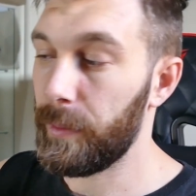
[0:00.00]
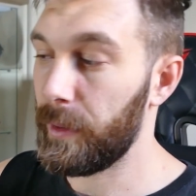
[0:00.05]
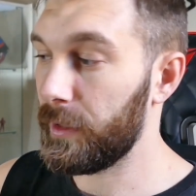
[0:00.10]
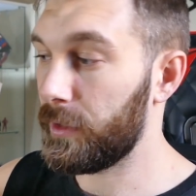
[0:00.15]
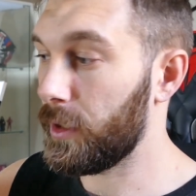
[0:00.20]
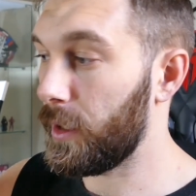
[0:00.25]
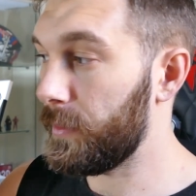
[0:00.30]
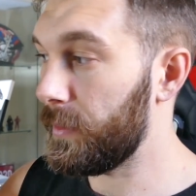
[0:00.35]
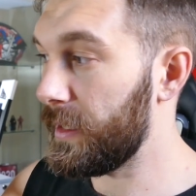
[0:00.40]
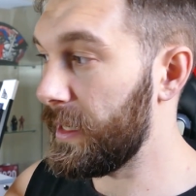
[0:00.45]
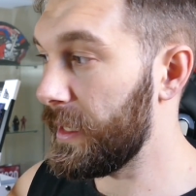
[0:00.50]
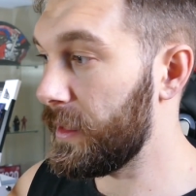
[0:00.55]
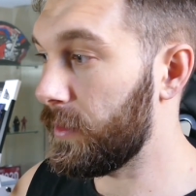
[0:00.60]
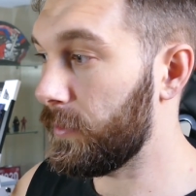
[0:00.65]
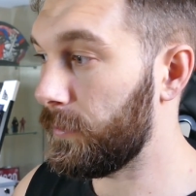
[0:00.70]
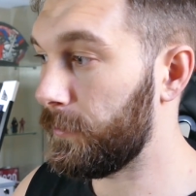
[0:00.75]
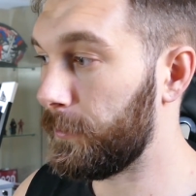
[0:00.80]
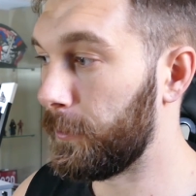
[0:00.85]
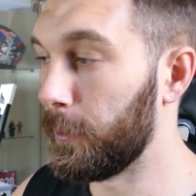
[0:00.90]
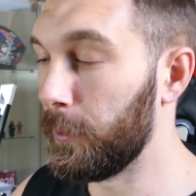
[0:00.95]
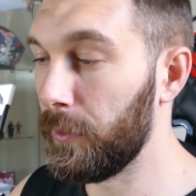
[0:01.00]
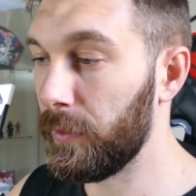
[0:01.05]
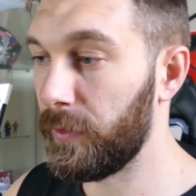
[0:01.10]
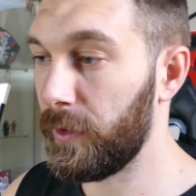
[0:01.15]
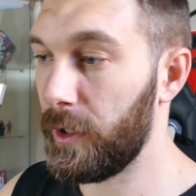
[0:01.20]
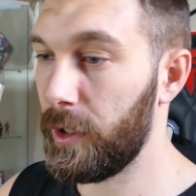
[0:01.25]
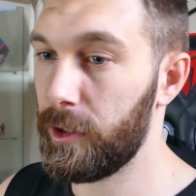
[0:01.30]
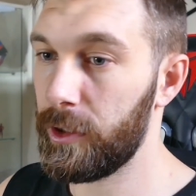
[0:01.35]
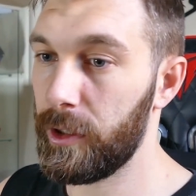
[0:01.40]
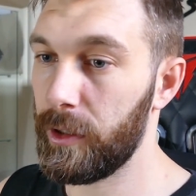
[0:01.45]
by the time you get the full
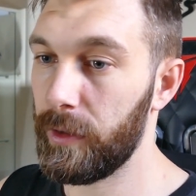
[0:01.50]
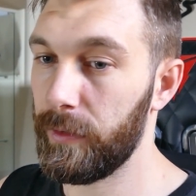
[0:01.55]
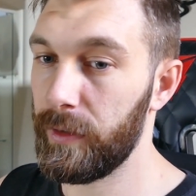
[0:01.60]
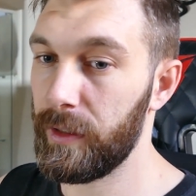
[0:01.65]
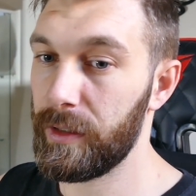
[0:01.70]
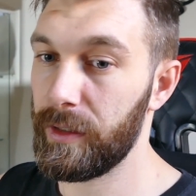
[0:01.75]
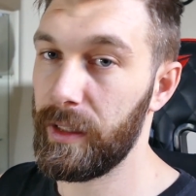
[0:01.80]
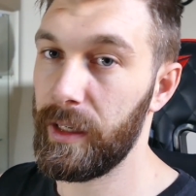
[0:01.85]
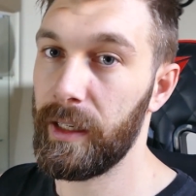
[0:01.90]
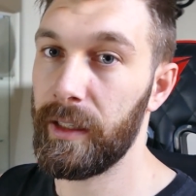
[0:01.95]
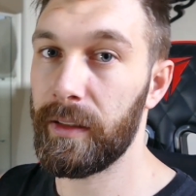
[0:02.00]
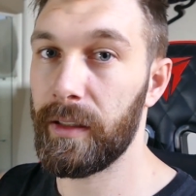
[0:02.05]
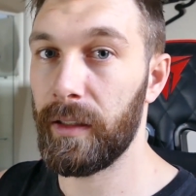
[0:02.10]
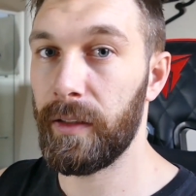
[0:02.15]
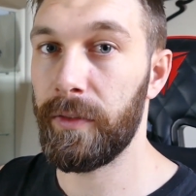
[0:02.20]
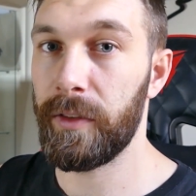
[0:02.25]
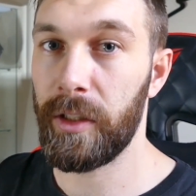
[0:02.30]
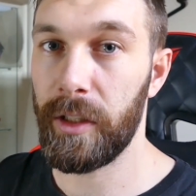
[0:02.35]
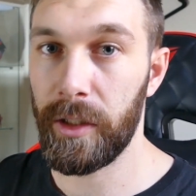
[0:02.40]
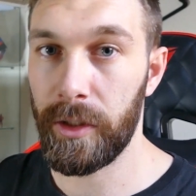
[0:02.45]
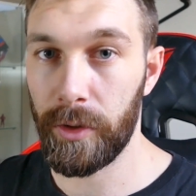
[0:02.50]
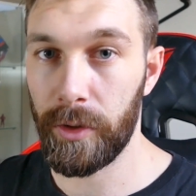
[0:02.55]
version of this thing delivered to your